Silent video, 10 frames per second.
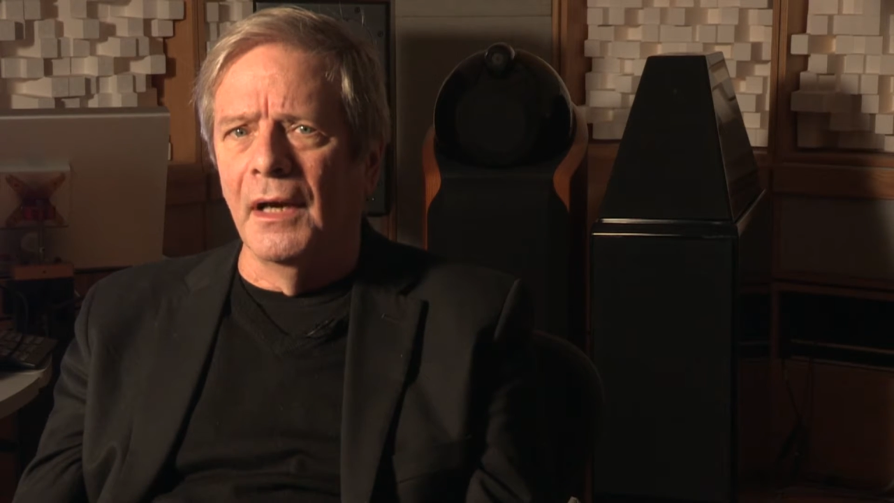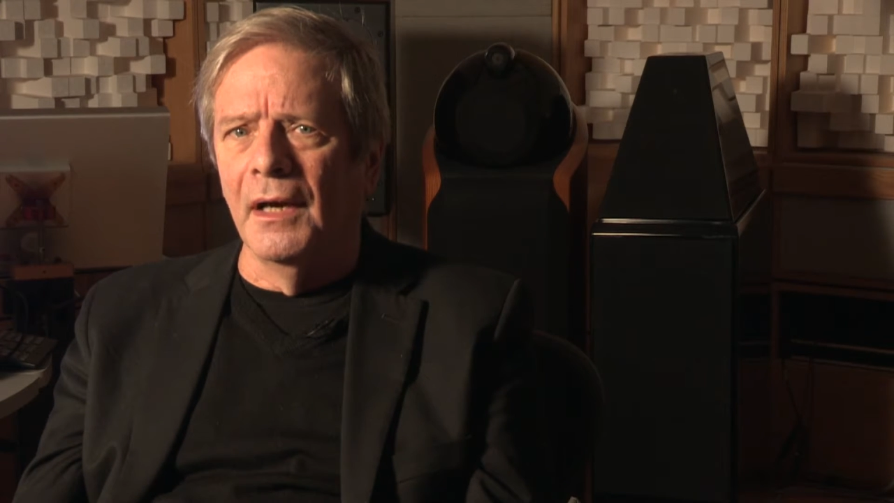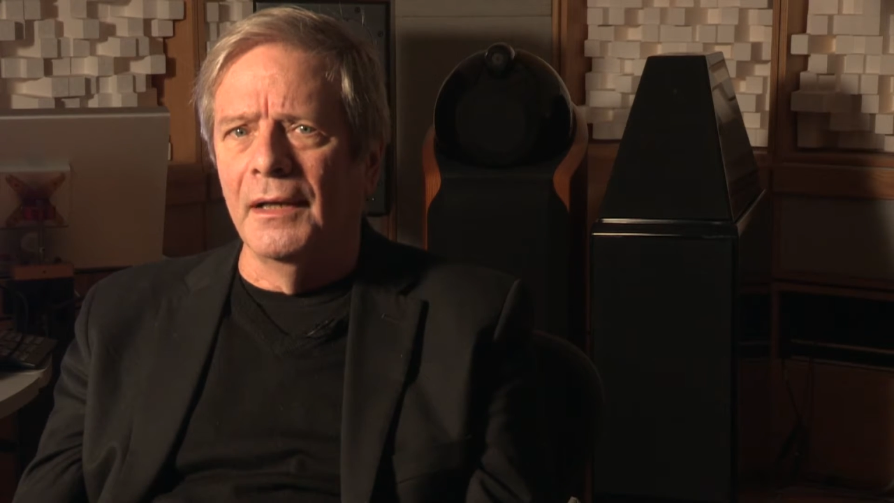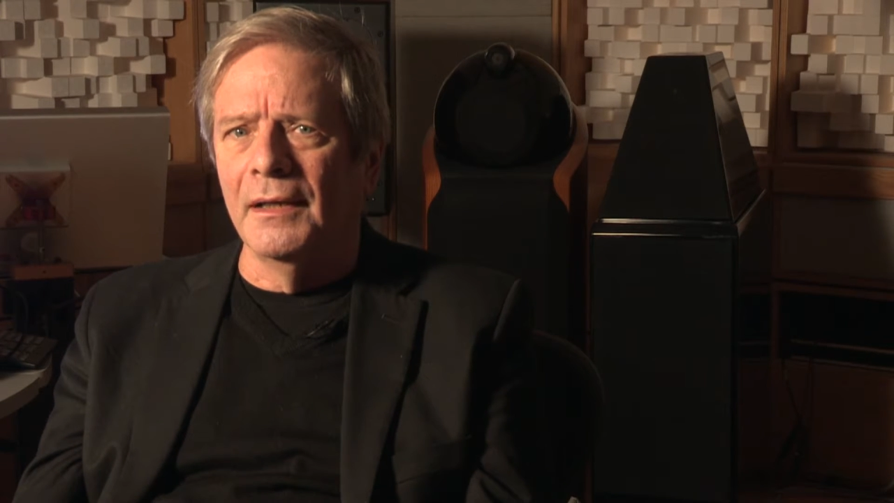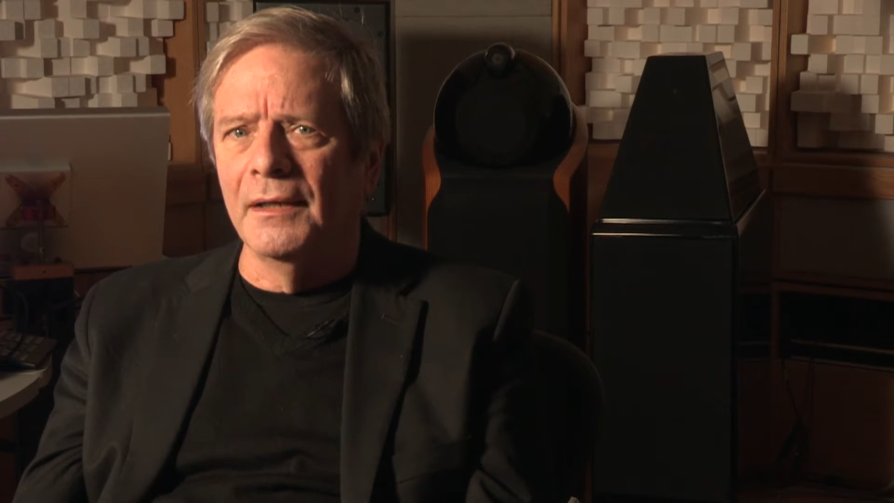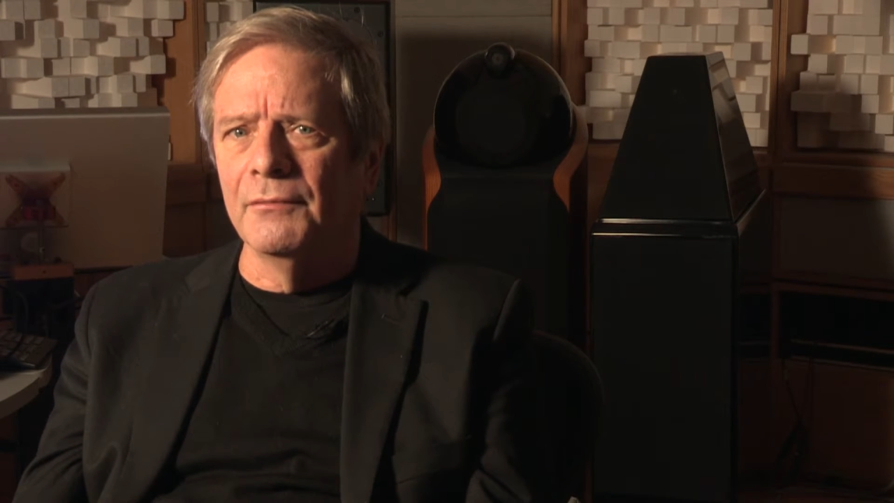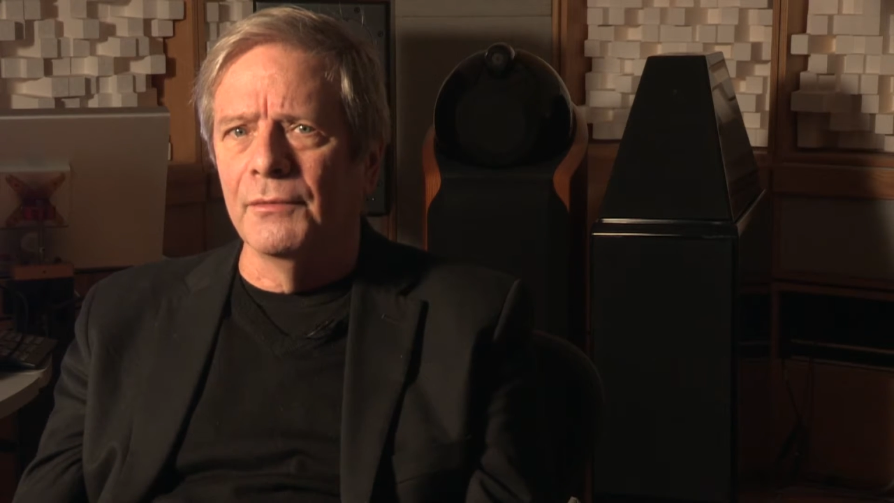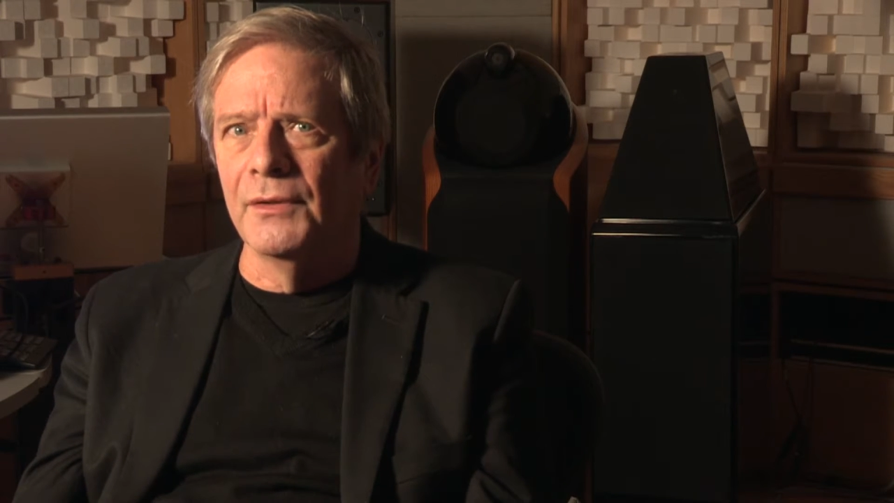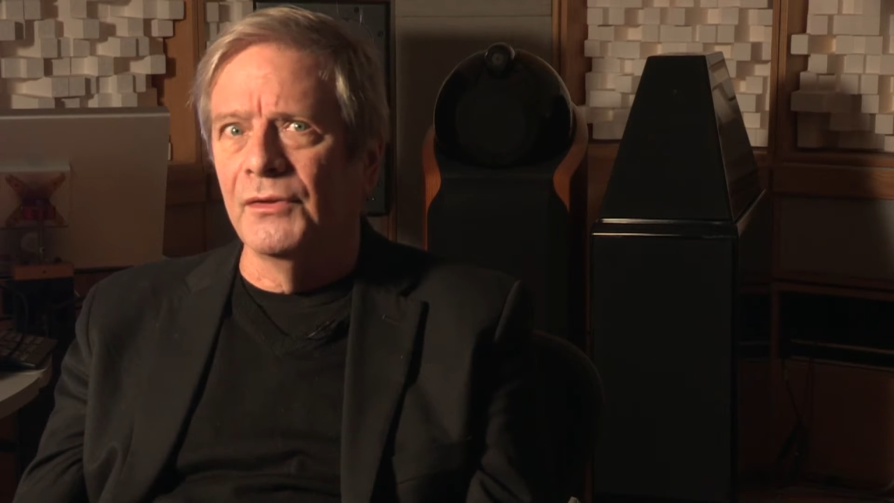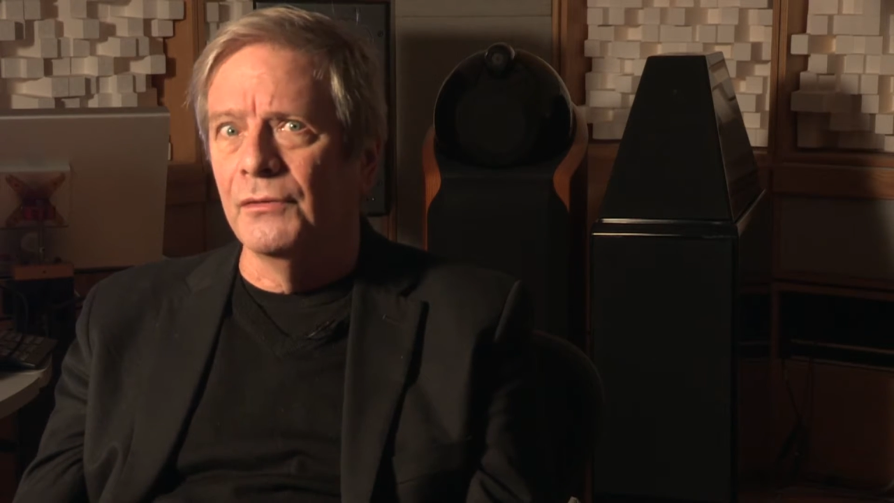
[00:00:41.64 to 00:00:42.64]
high
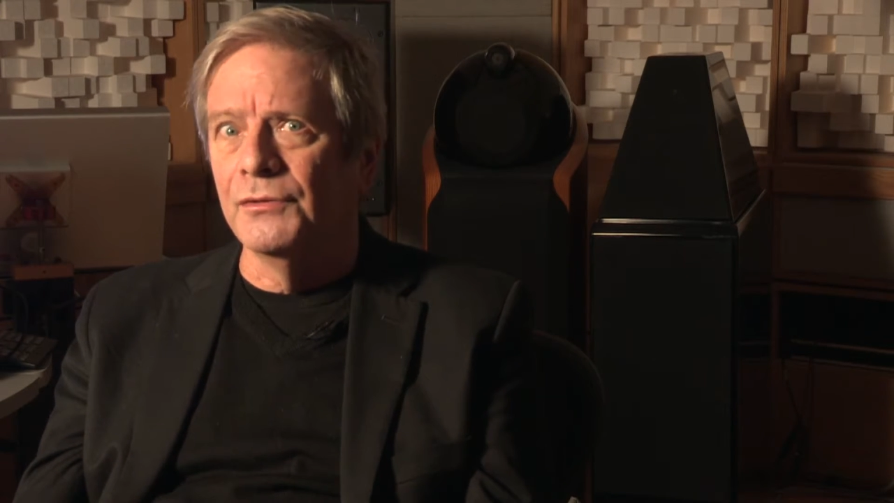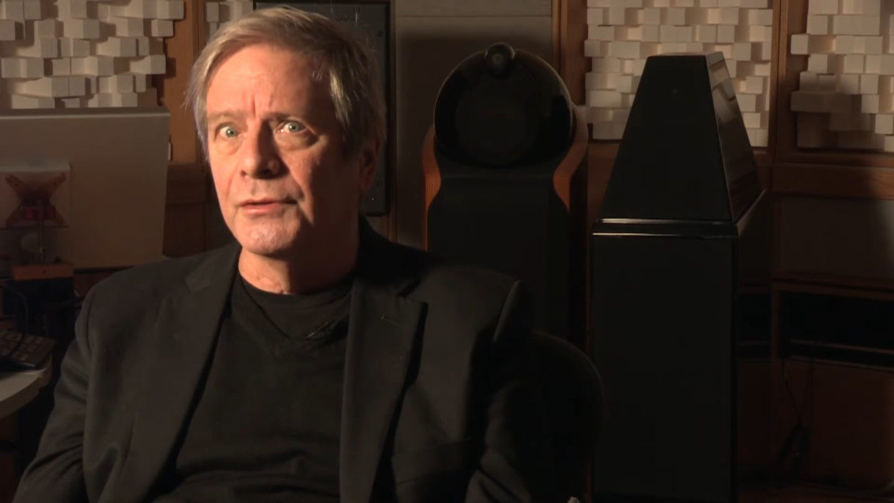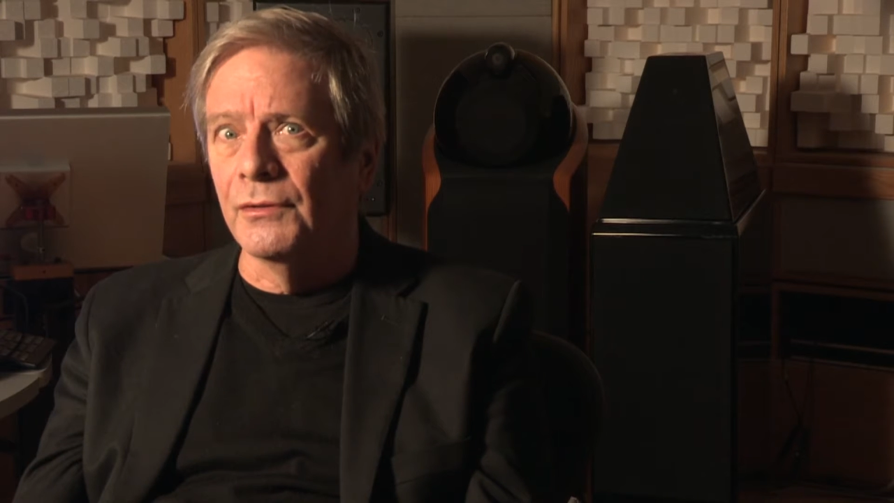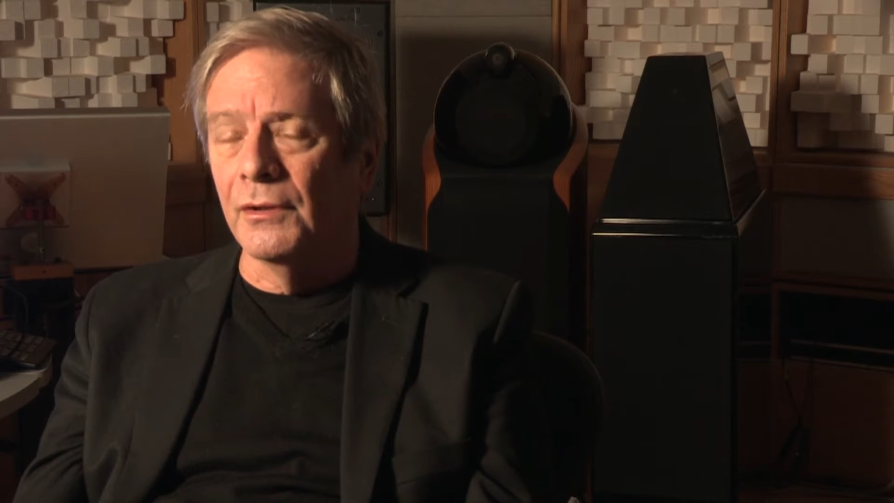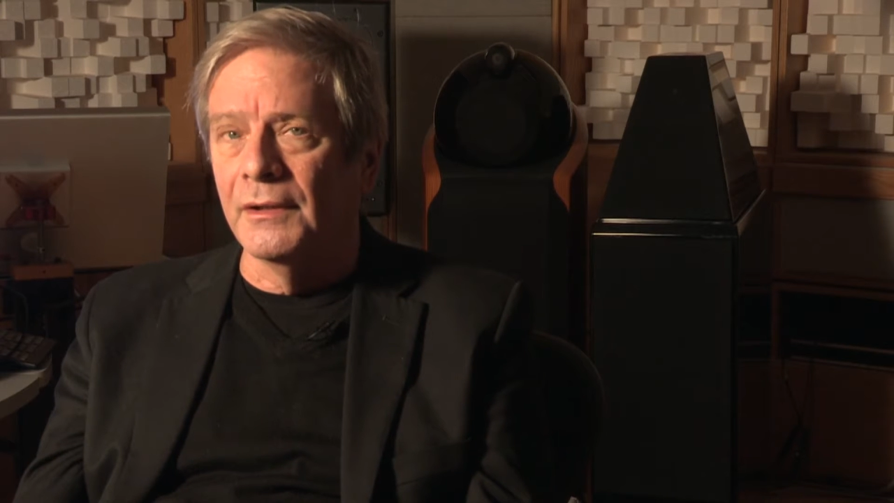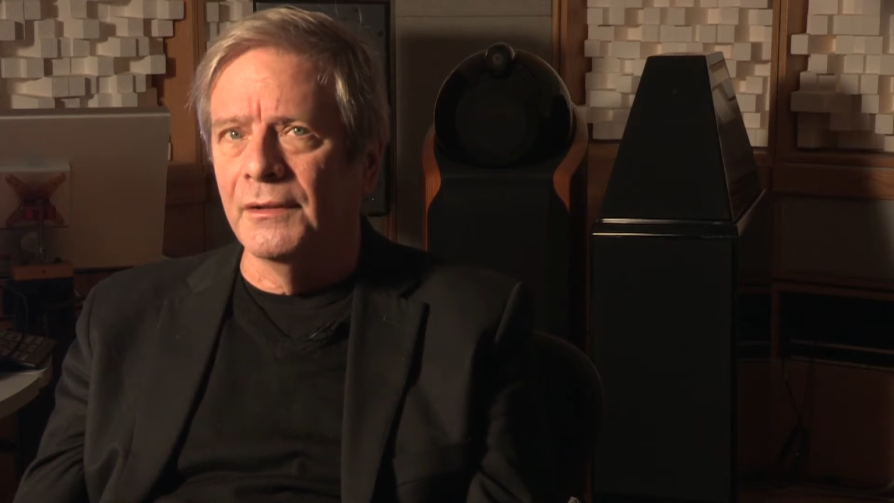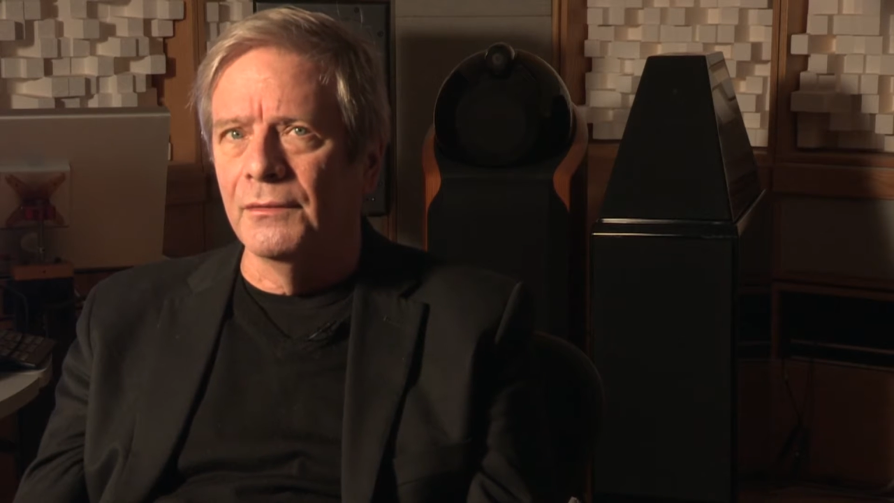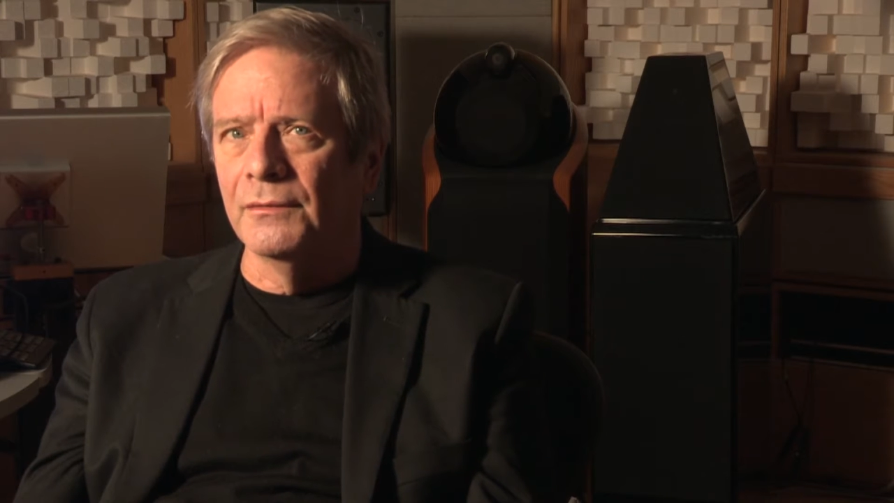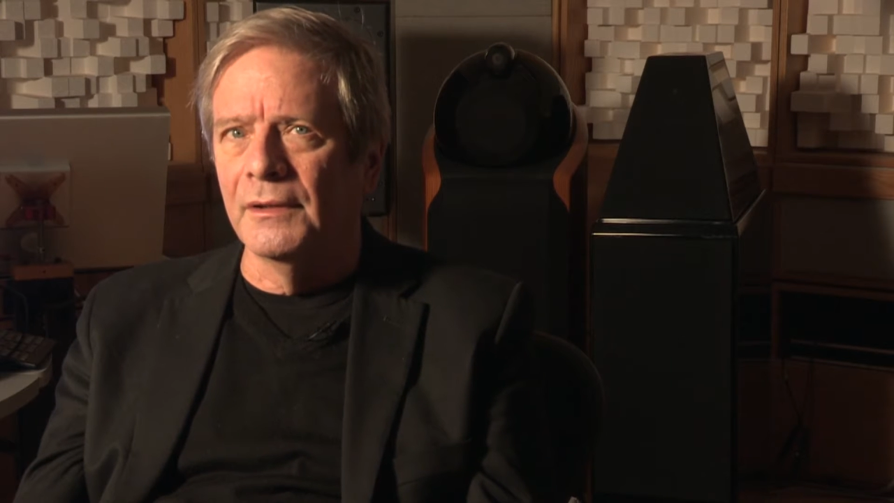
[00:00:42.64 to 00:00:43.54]
resolution audio